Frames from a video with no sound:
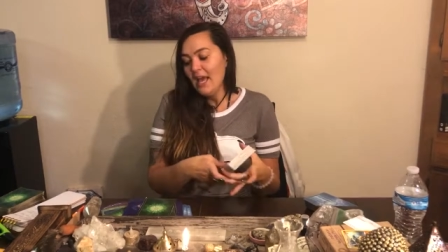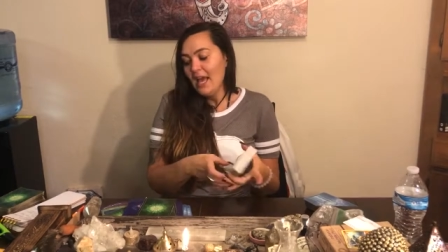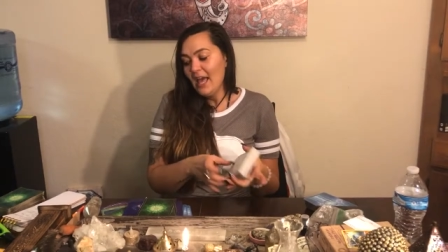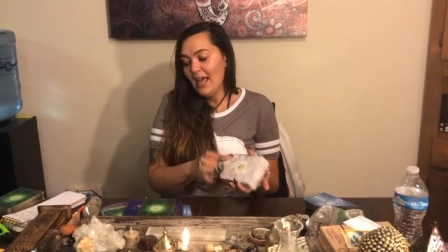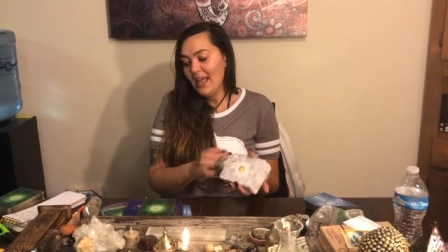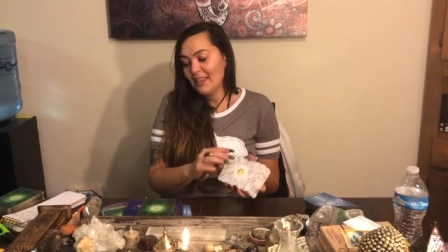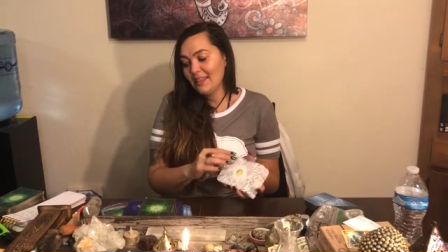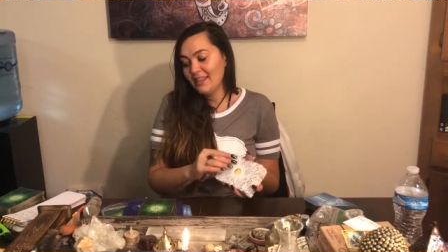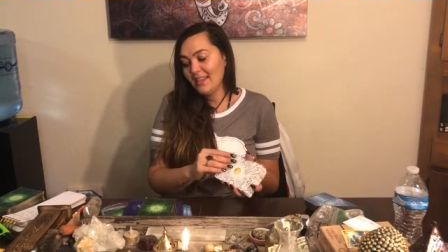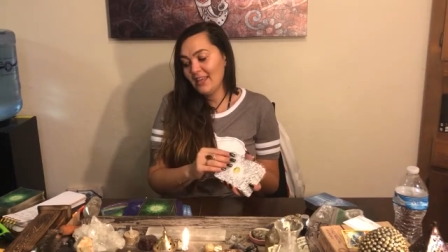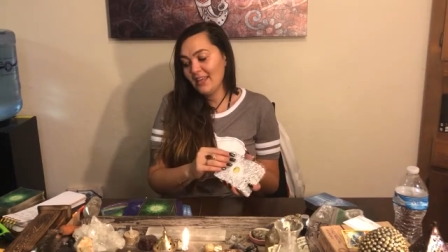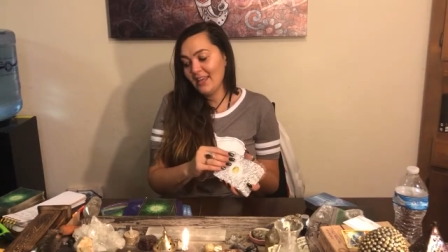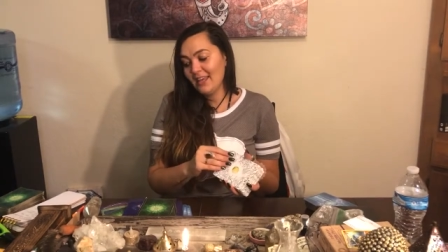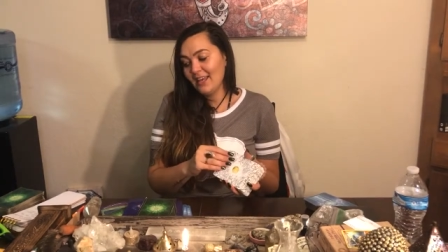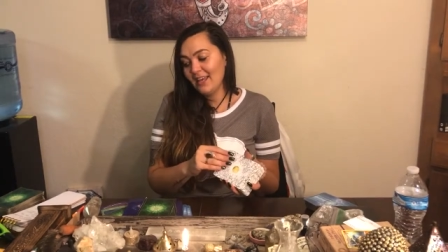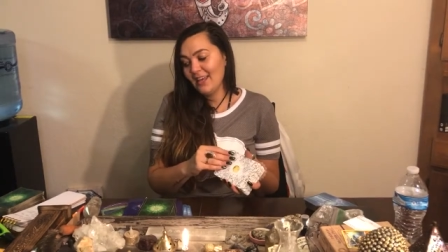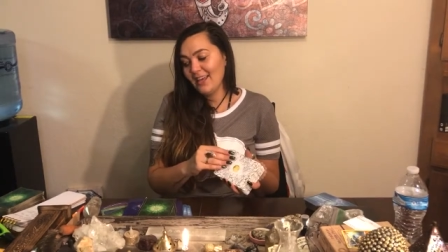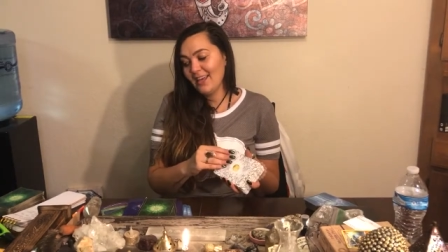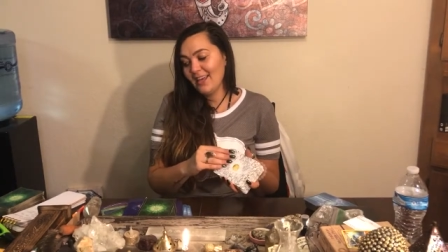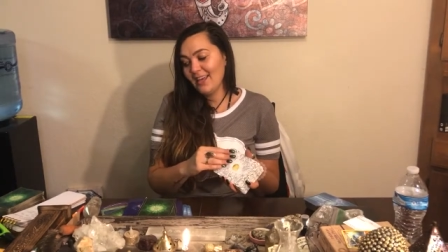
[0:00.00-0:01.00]
And
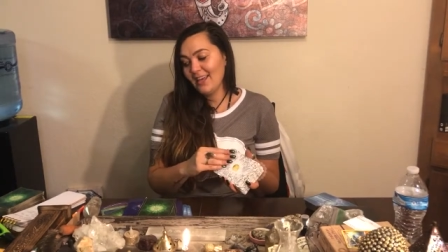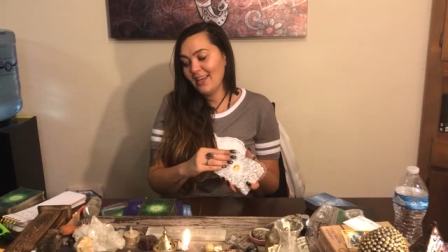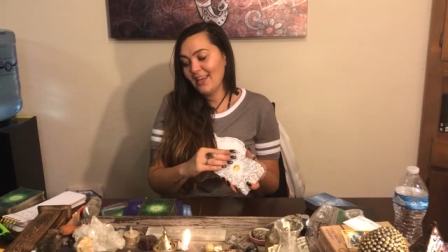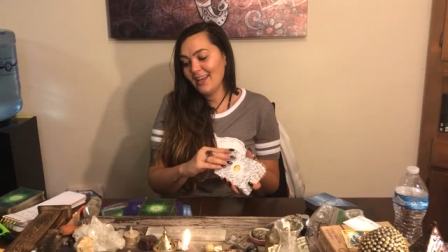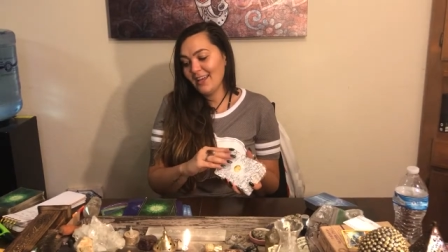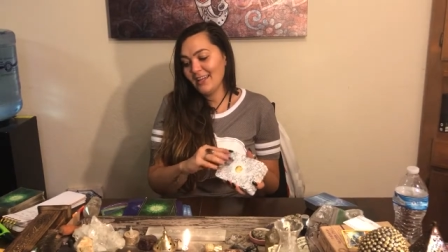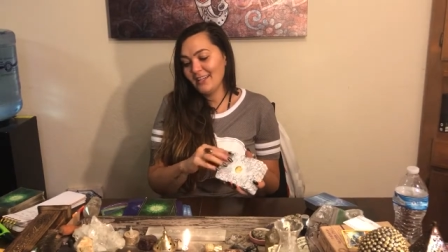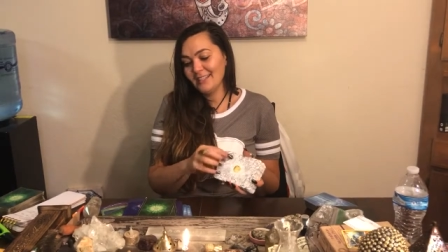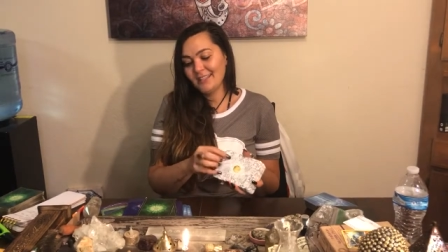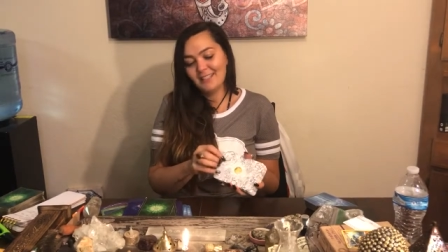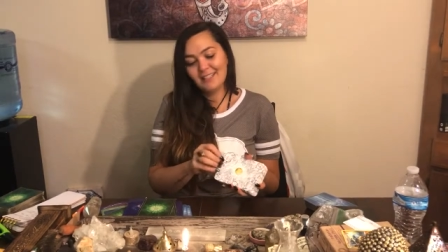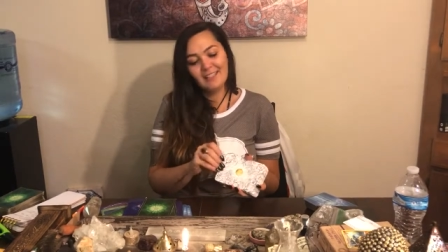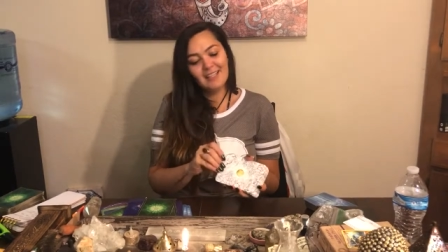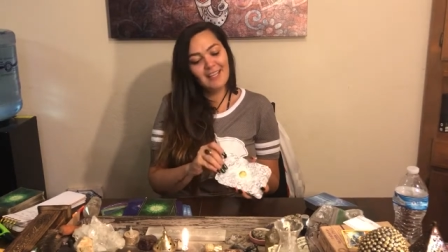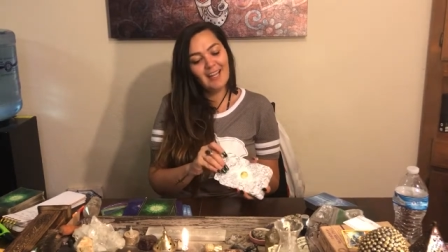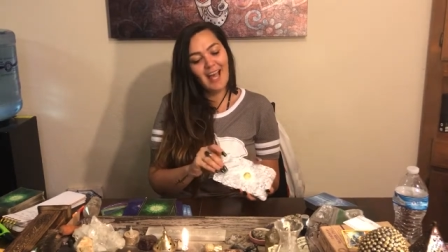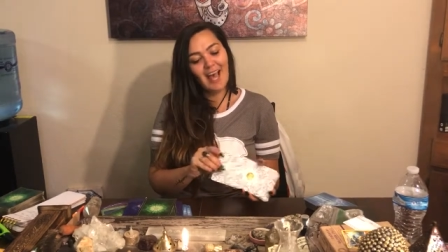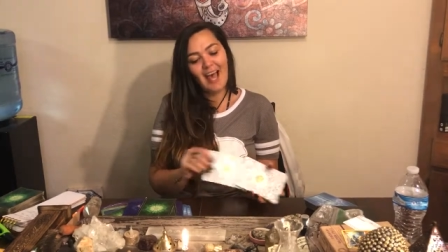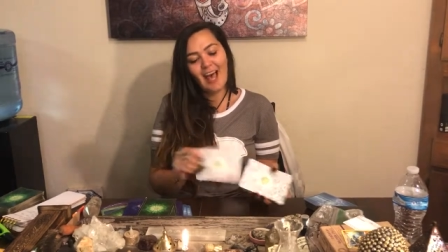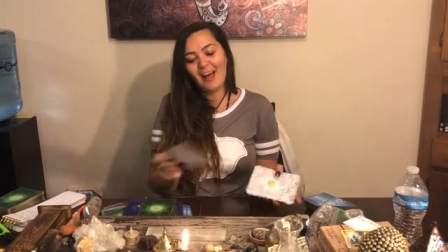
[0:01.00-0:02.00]
then